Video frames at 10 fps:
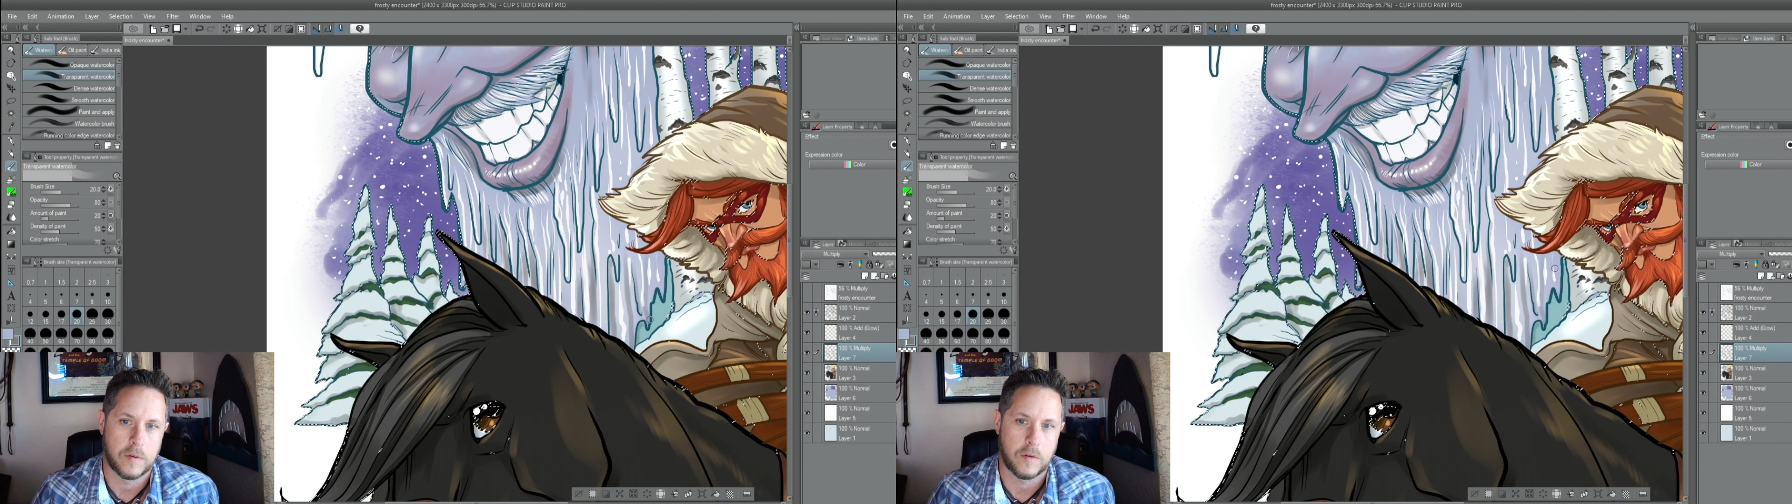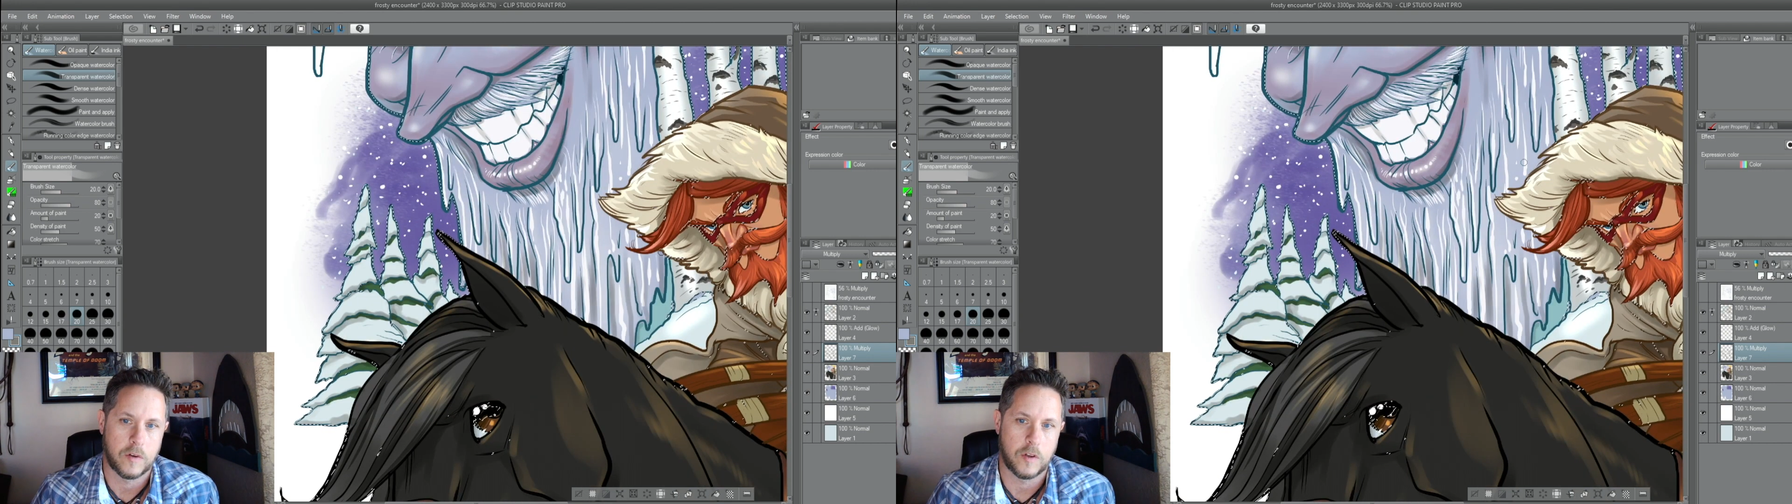
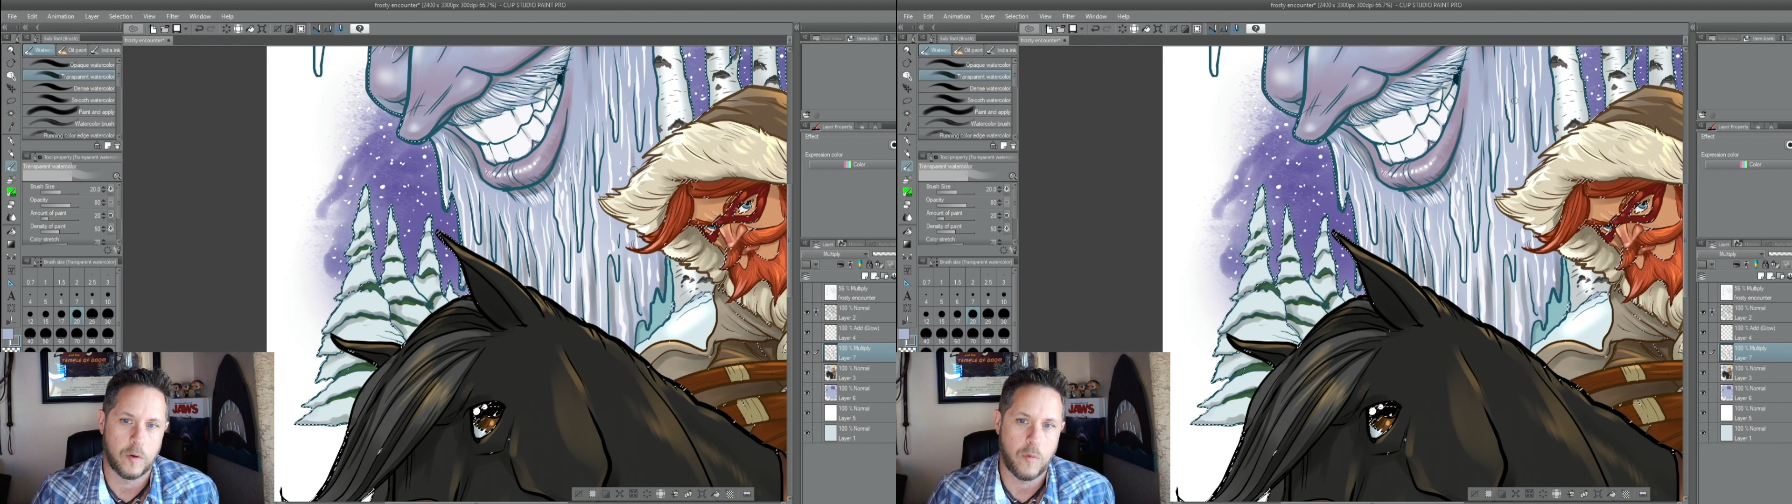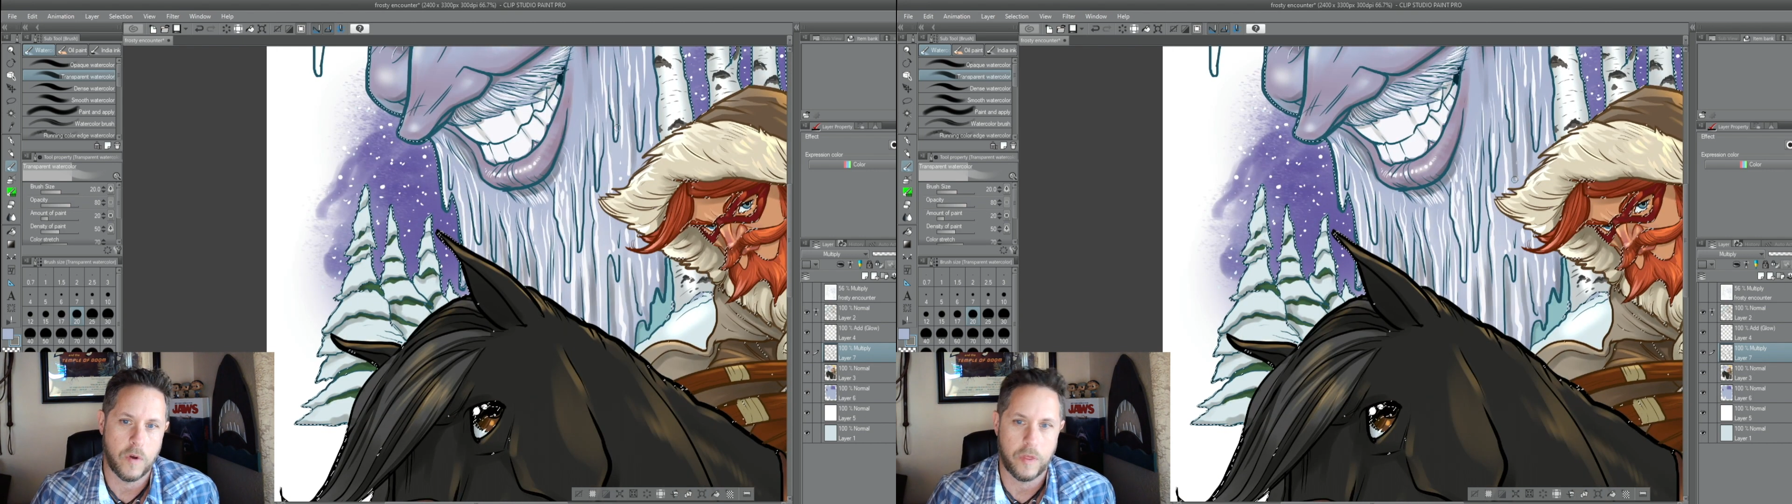Look a little
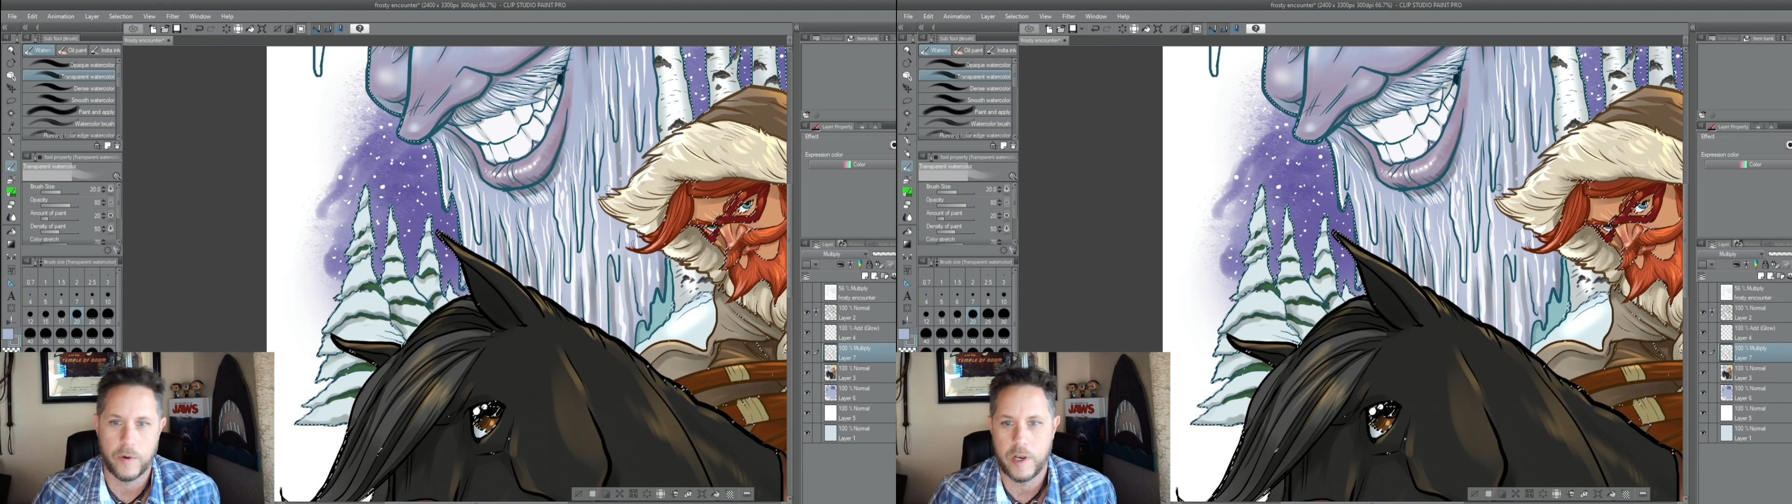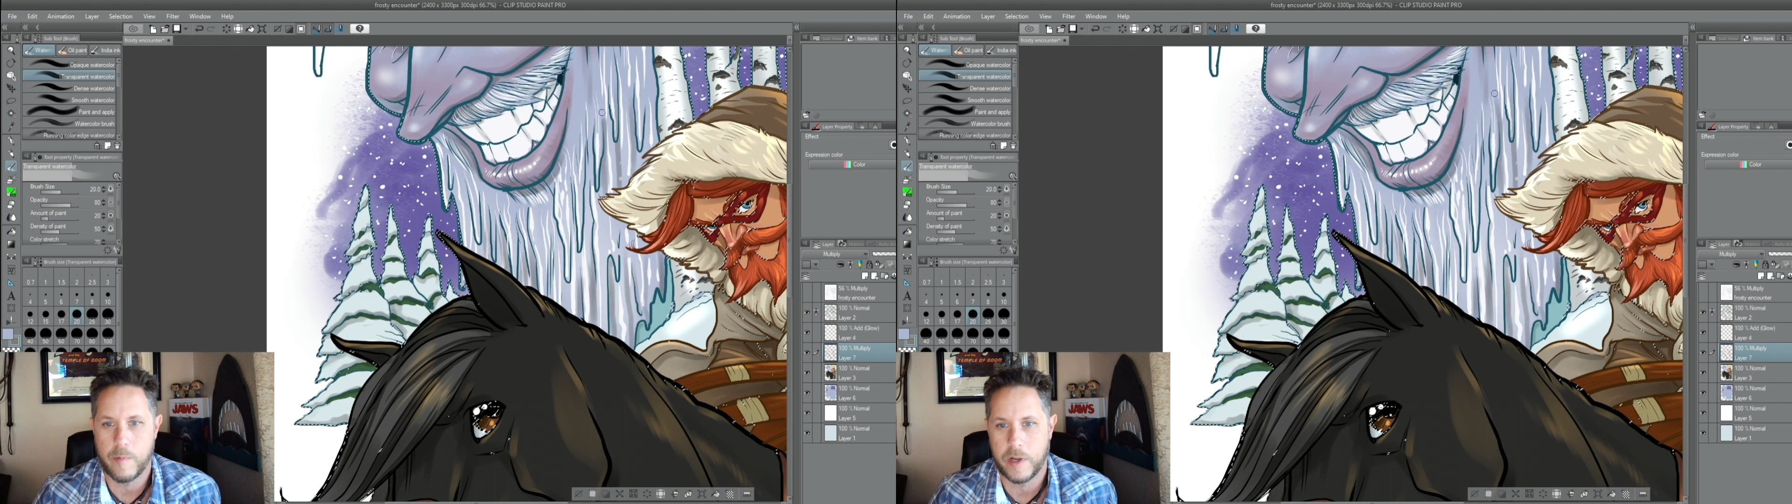more
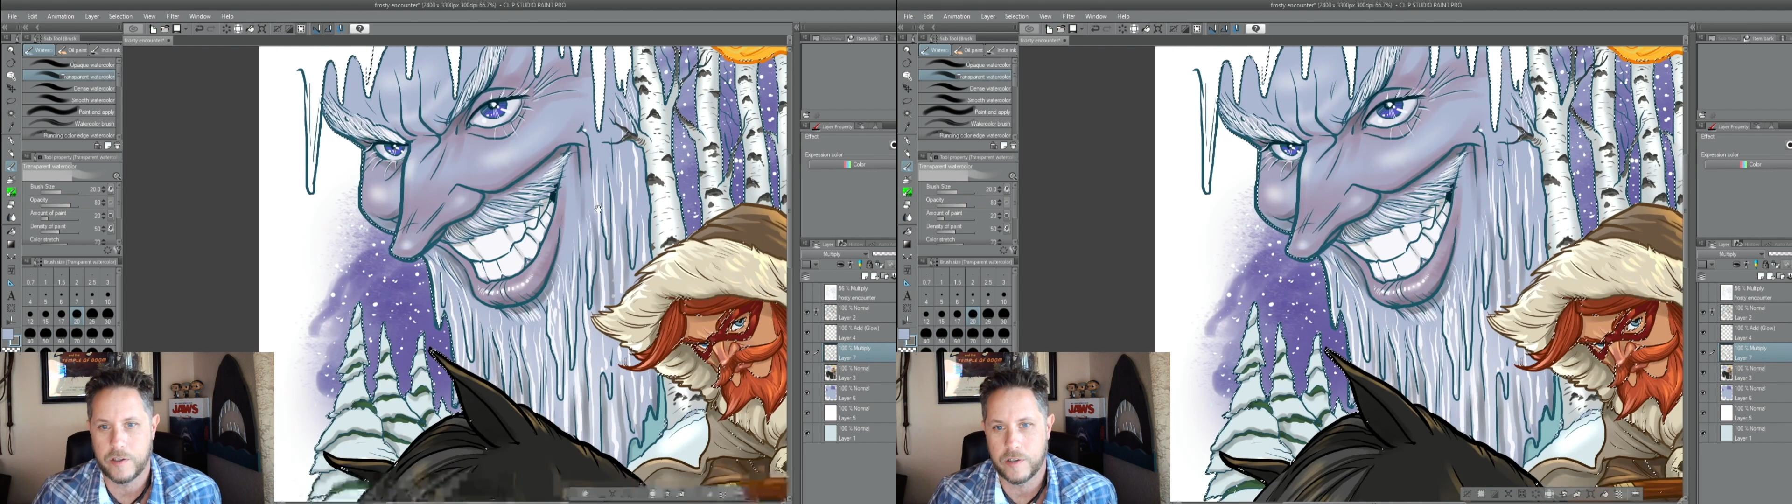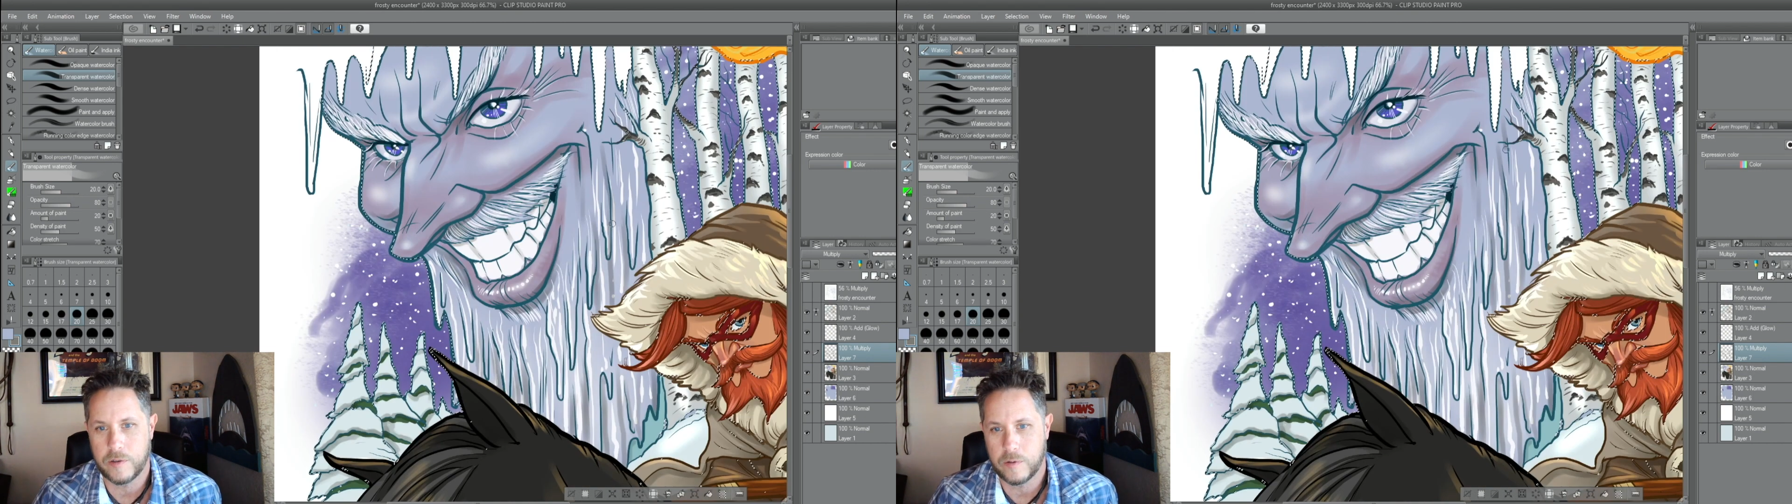
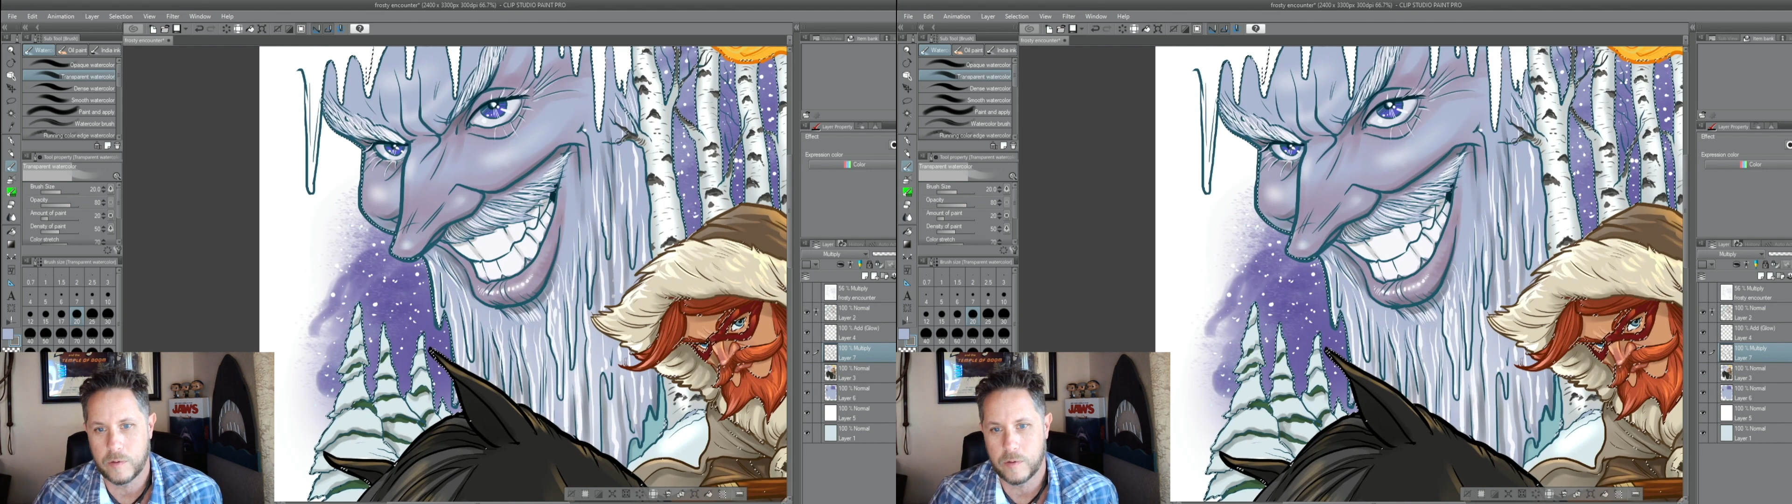three-dimensional,